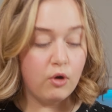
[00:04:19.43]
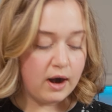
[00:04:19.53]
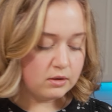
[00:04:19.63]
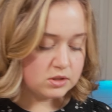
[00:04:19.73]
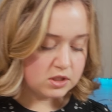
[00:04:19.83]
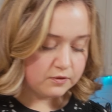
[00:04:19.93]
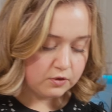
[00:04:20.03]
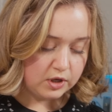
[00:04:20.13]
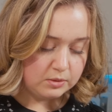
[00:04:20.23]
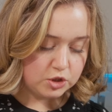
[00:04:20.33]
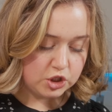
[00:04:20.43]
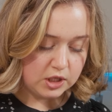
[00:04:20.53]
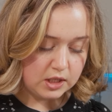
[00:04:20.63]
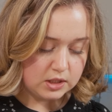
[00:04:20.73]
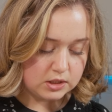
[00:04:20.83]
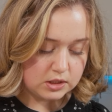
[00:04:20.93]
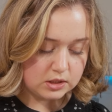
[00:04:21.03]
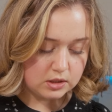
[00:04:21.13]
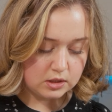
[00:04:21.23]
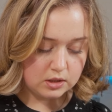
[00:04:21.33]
4 ounces of cream cheese